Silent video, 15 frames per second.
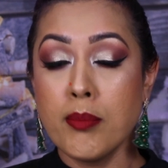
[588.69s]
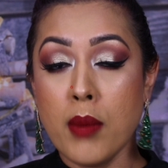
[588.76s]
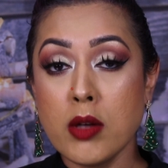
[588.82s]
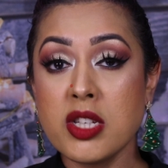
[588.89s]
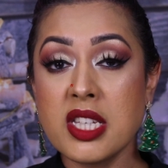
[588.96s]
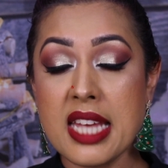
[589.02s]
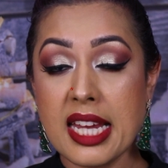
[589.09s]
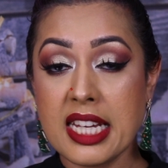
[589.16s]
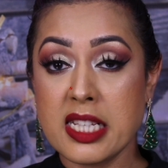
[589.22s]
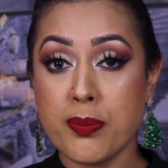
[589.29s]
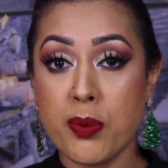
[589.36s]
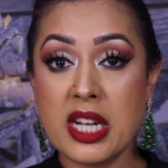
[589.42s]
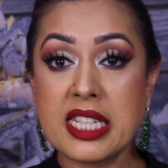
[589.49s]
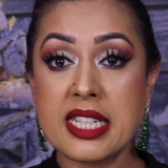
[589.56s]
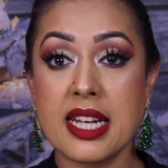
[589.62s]
Most setting
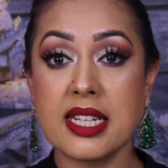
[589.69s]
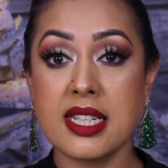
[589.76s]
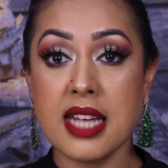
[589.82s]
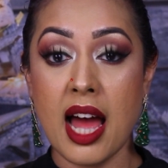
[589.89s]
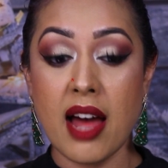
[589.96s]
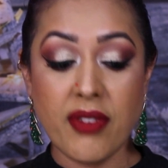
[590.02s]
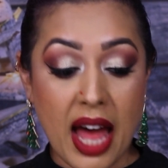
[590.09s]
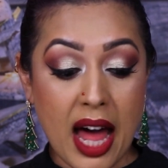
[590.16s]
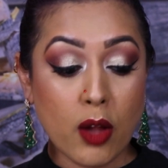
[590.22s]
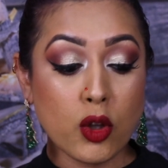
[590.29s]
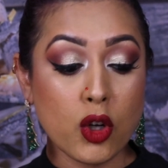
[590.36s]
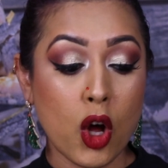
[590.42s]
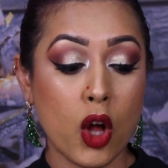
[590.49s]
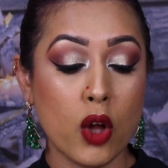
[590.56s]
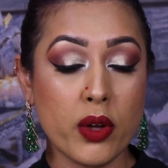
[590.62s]
sprays tend to have
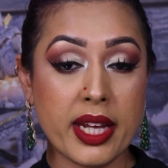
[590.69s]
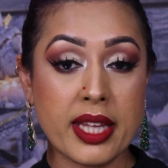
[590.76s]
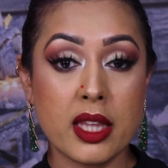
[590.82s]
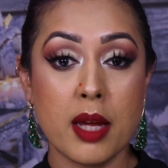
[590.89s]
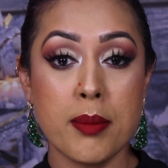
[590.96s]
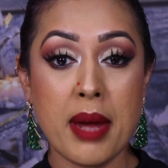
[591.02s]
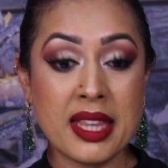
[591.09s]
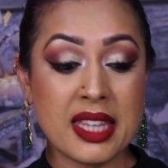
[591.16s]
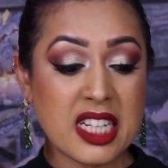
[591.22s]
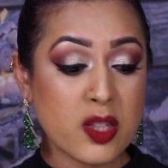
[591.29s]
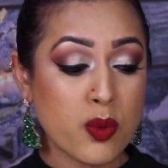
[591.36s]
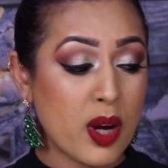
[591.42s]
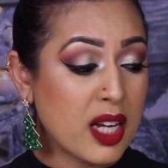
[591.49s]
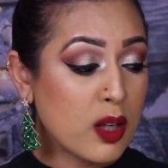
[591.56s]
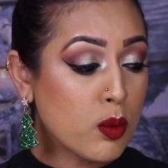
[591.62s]
alcohol in them and that's
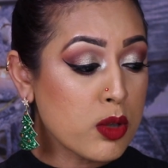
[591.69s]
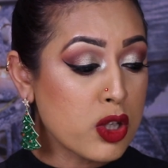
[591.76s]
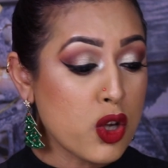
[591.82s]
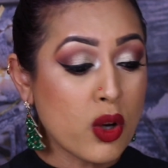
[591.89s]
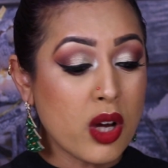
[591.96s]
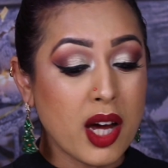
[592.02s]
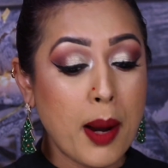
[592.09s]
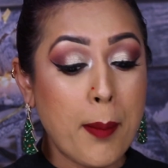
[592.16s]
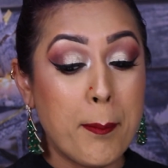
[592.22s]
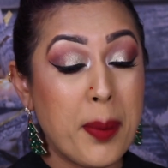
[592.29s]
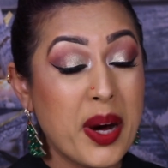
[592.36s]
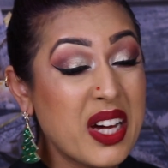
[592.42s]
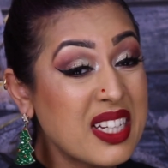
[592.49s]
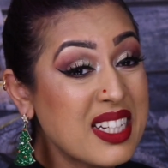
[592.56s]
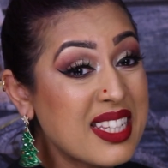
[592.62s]
why it also kind of
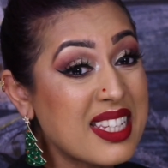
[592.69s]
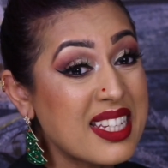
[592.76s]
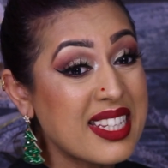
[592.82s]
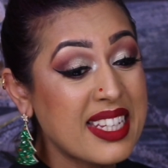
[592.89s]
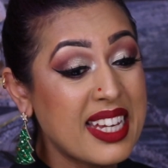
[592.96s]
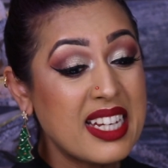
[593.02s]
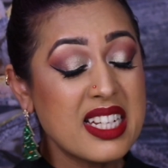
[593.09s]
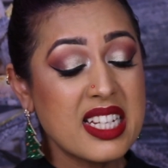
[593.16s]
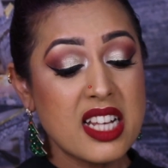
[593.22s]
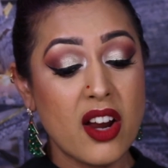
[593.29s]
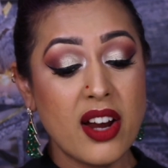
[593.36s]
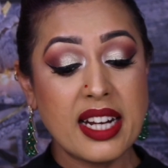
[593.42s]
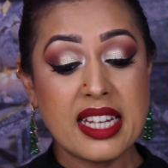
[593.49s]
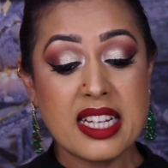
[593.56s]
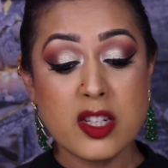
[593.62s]
burns the skin
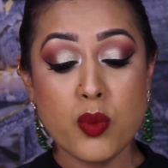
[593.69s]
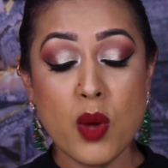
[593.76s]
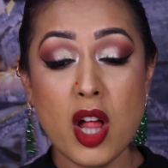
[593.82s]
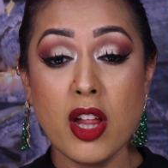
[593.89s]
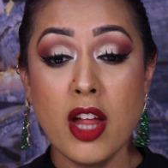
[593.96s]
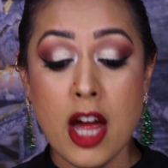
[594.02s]
slightly as well.